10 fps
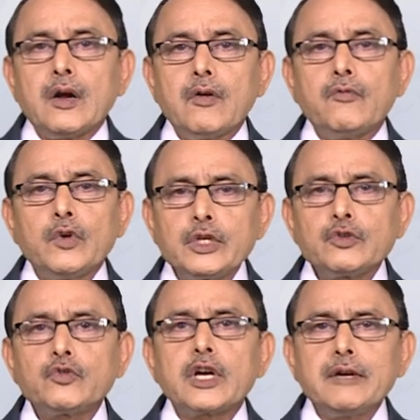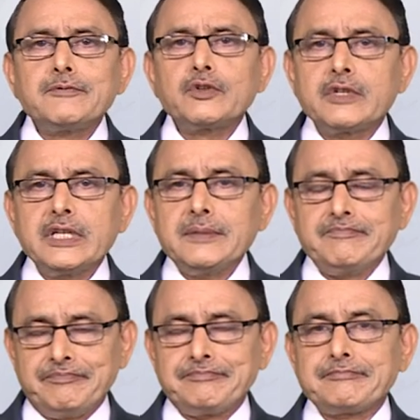uh, would you come today?
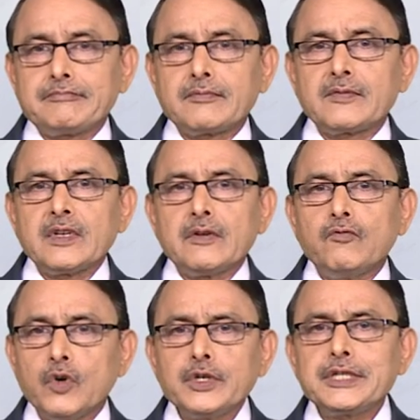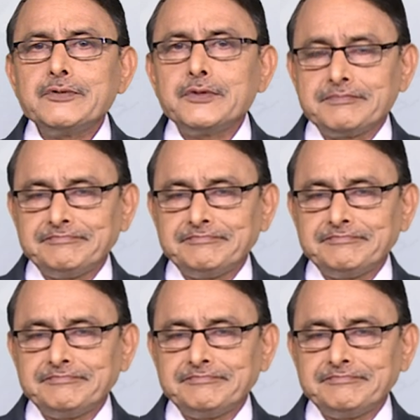Won't you?